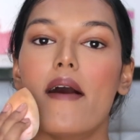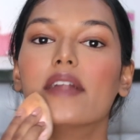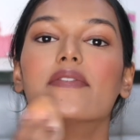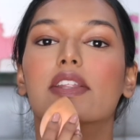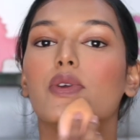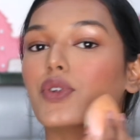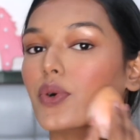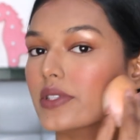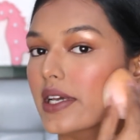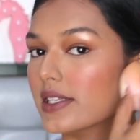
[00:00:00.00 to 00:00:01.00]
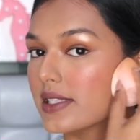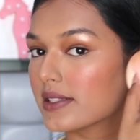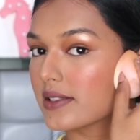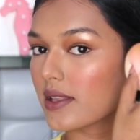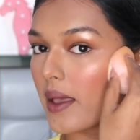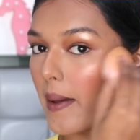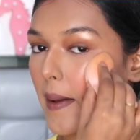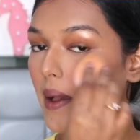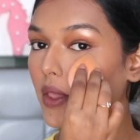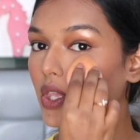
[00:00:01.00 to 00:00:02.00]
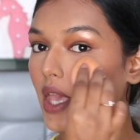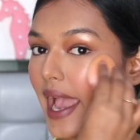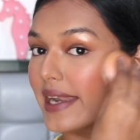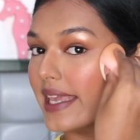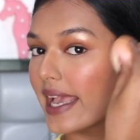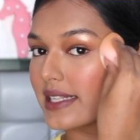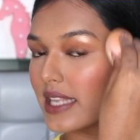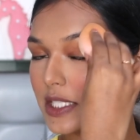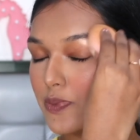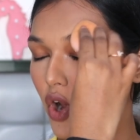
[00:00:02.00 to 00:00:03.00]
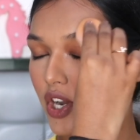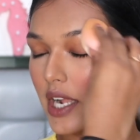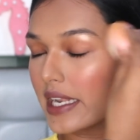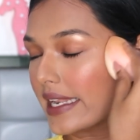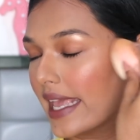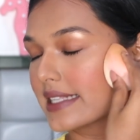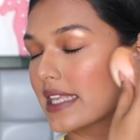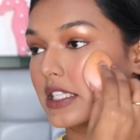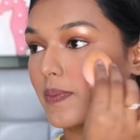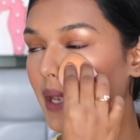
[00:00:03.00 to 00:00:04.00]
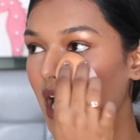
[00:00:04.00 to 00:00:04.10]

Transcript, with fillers: And when you do this, any excess product, any excess